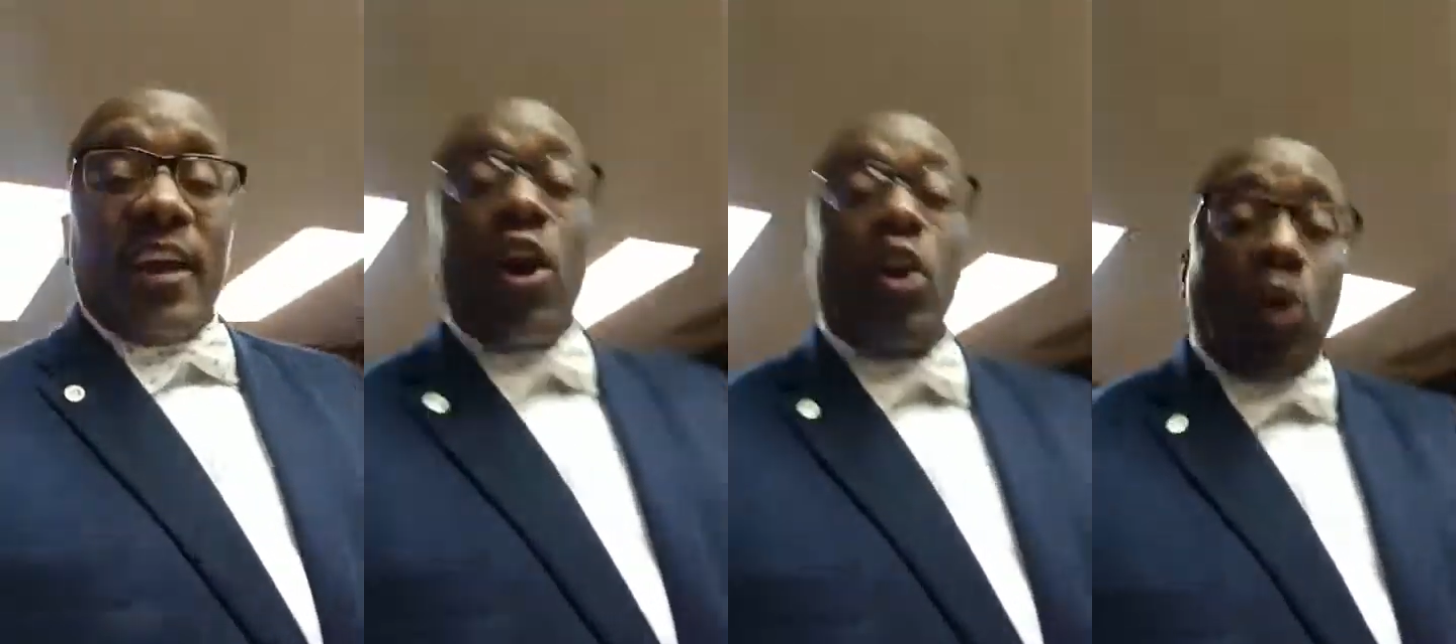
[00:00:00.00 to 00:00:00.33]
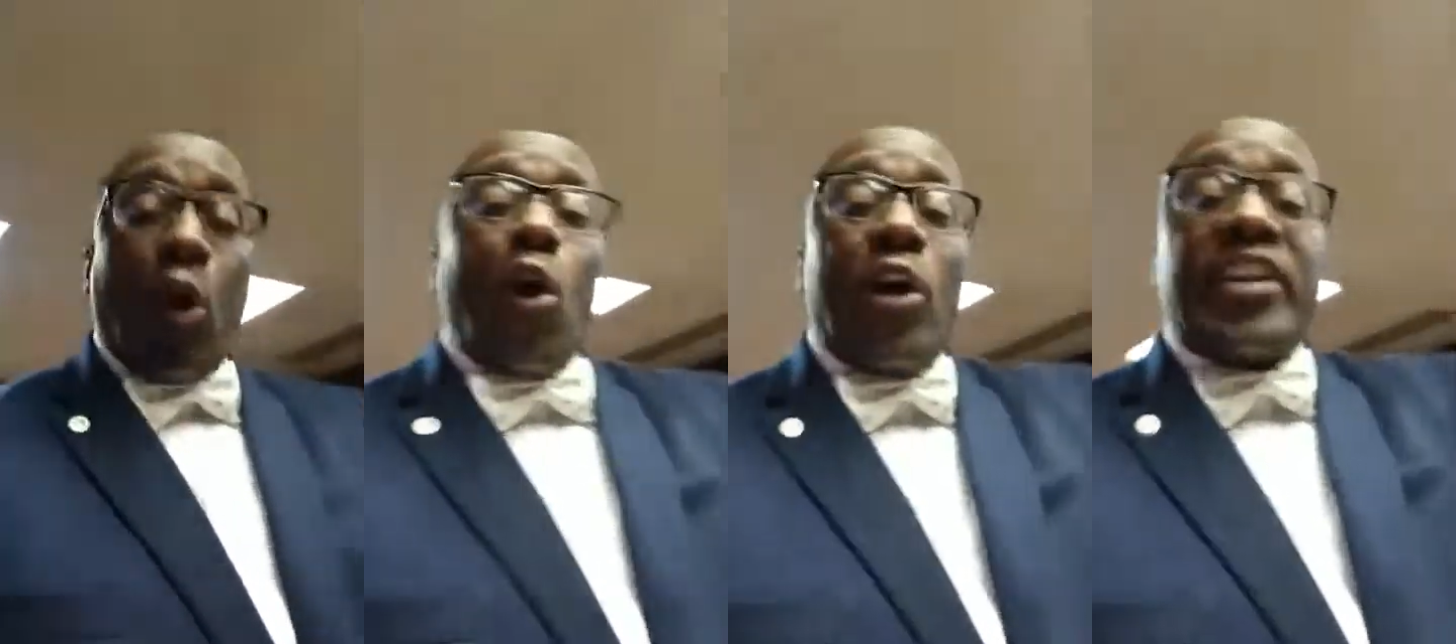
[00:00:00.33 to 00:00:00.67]

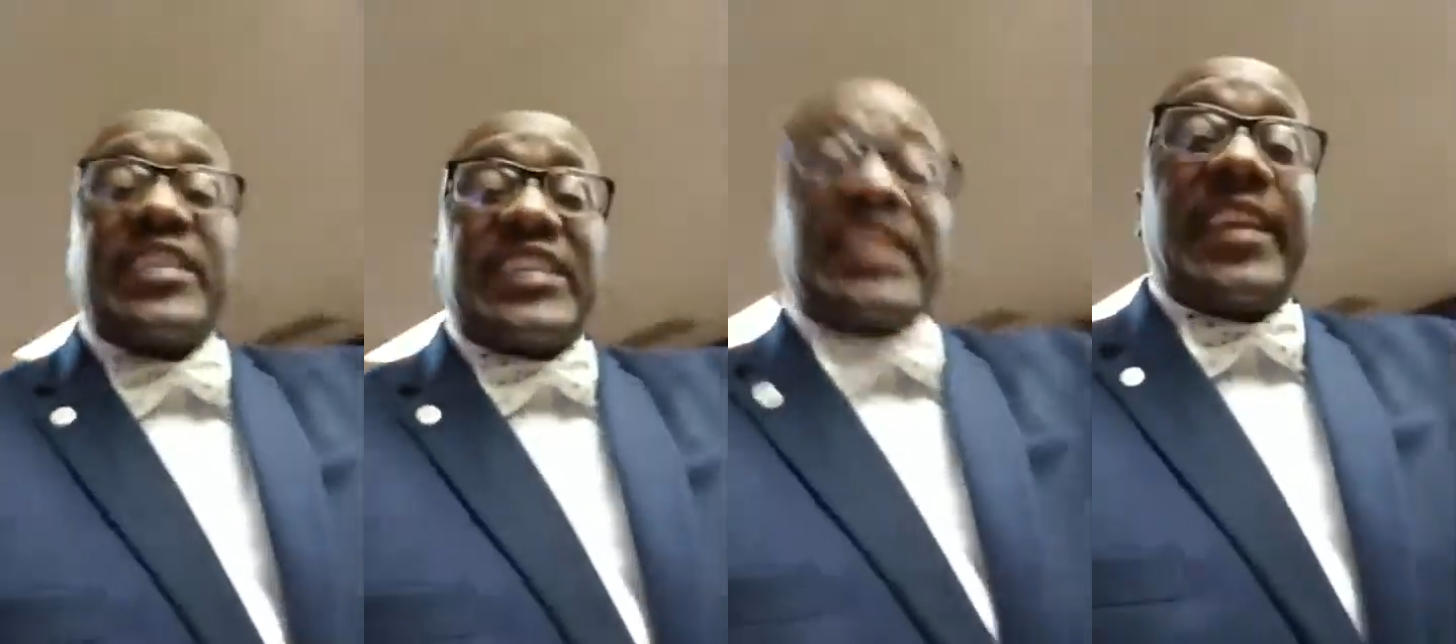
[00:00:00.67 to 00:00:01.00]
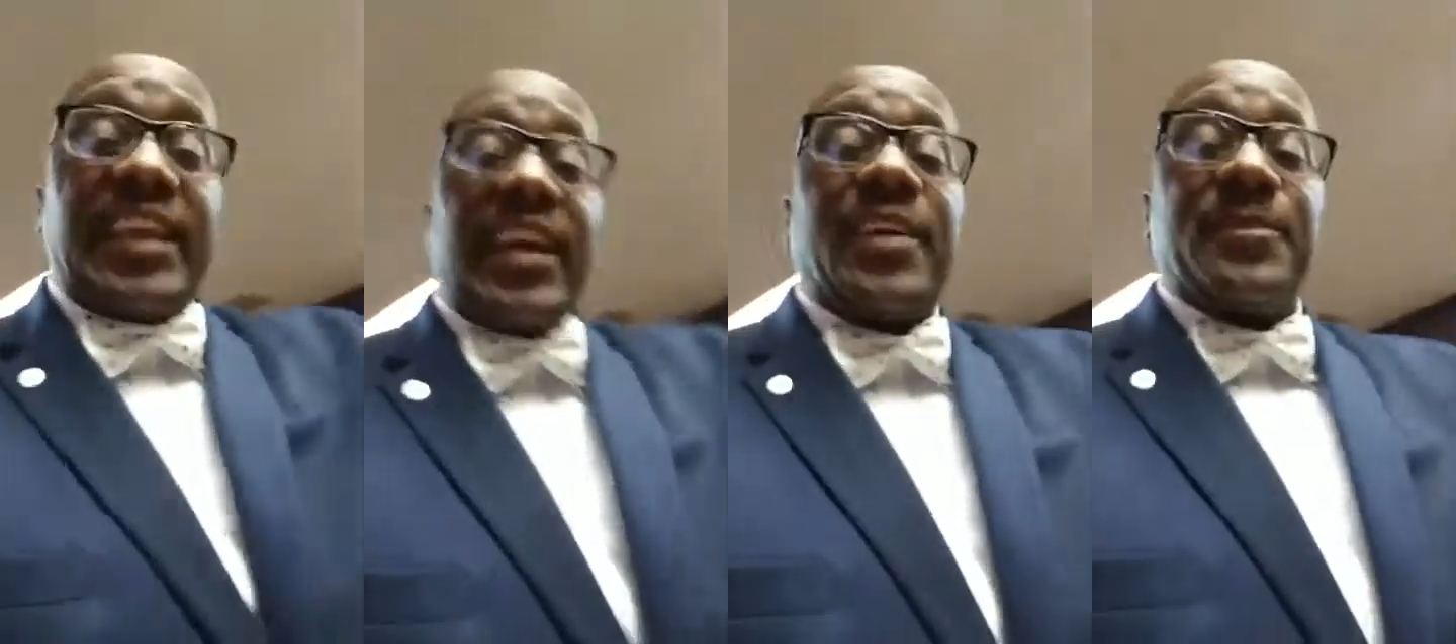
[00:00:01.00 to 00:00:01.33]
according to
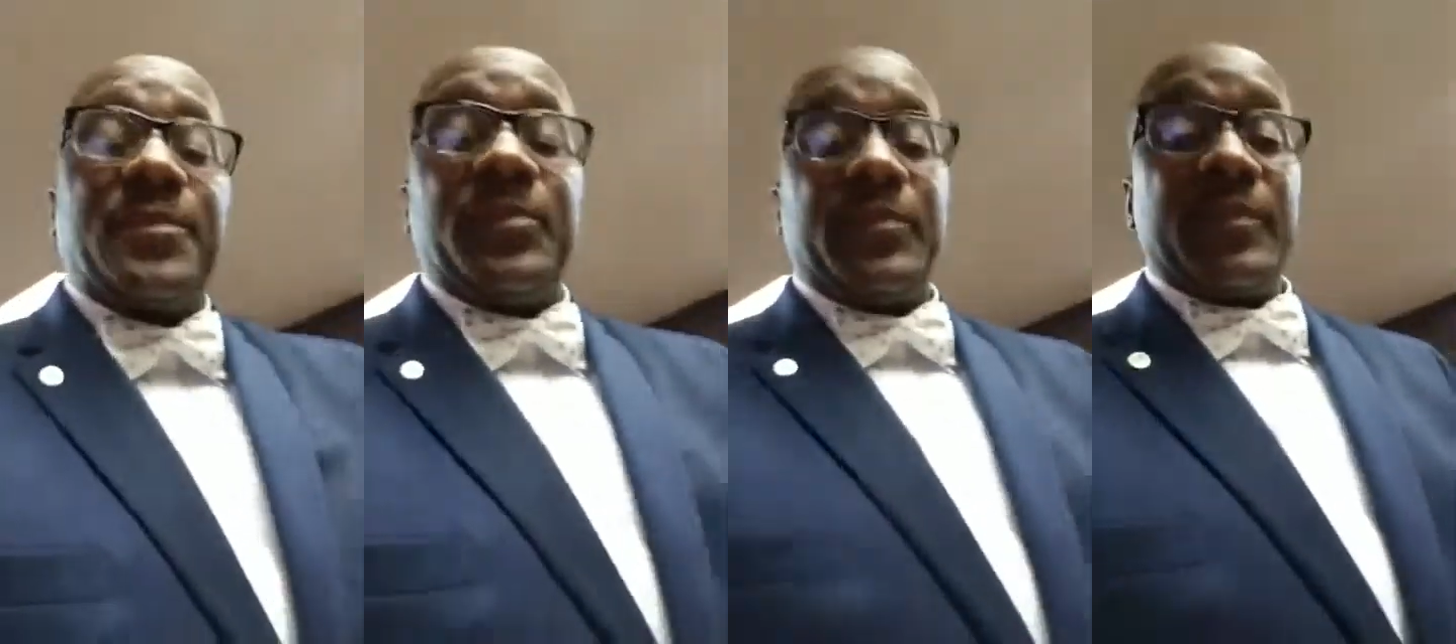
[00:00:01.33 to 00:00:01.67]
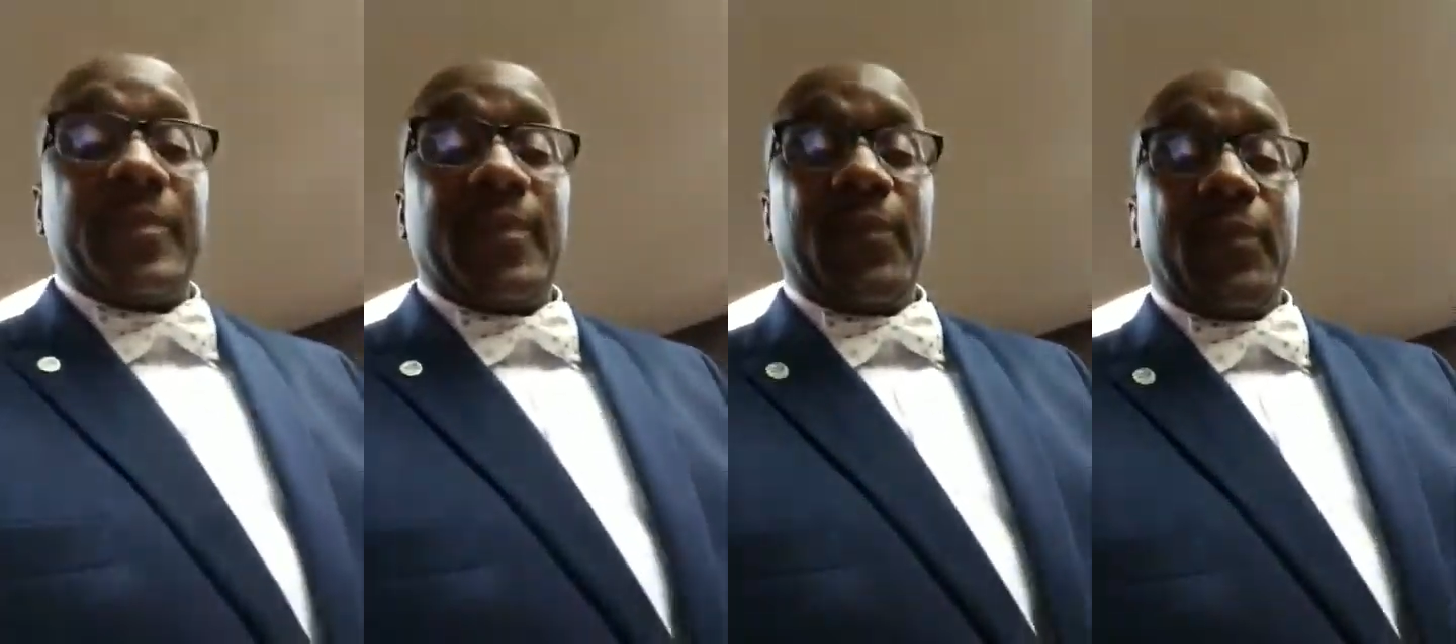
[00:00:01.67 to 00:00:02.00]
them,
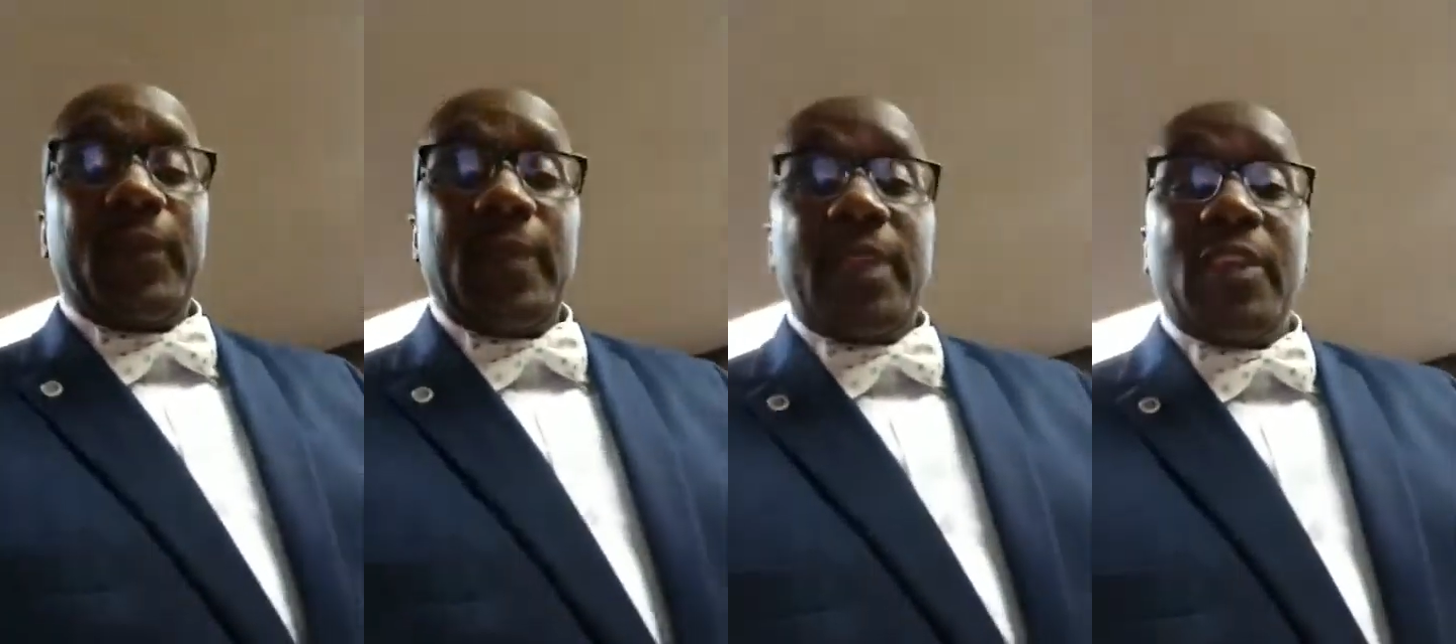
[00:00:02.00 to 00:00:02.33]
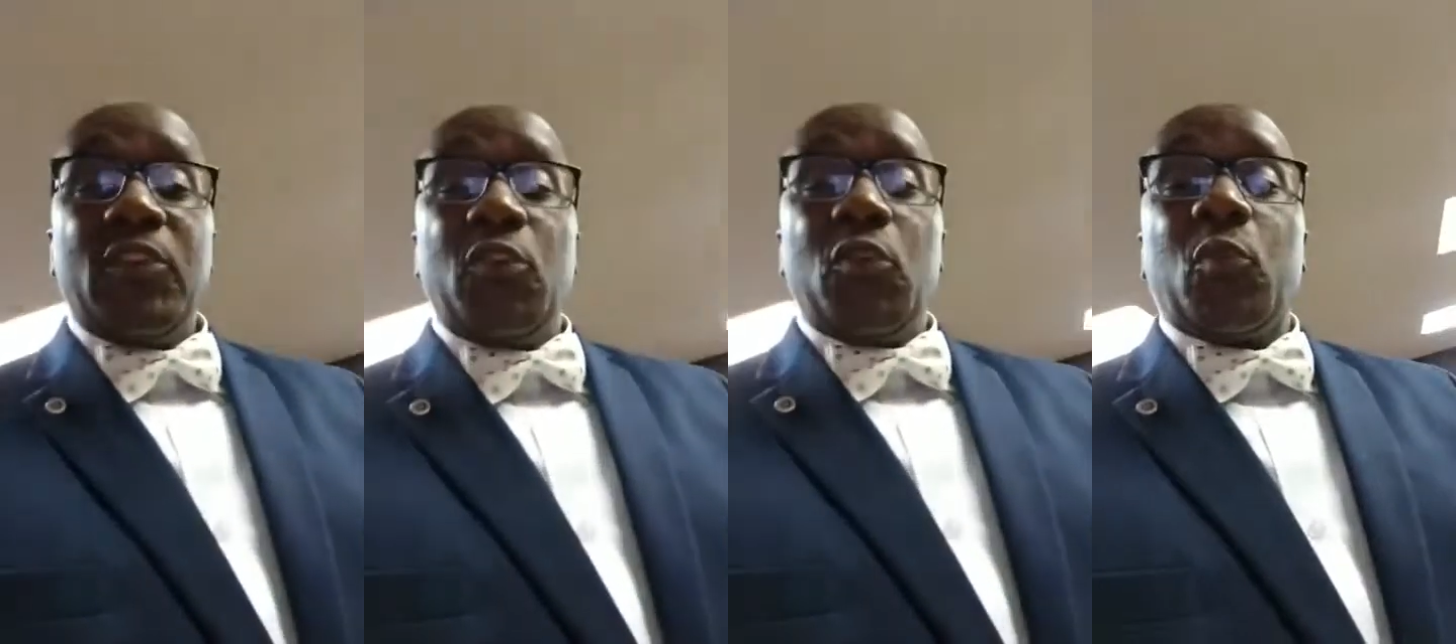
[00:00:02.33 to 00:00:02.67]

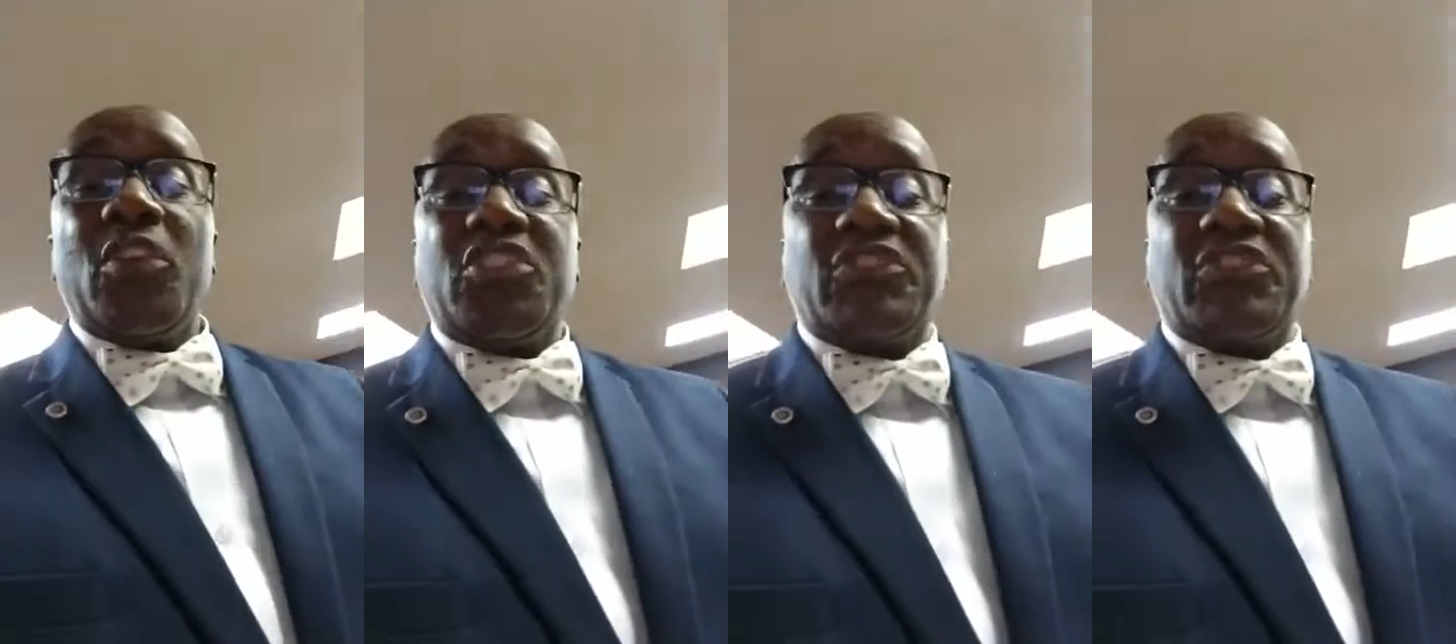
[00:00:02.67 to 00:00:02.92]
was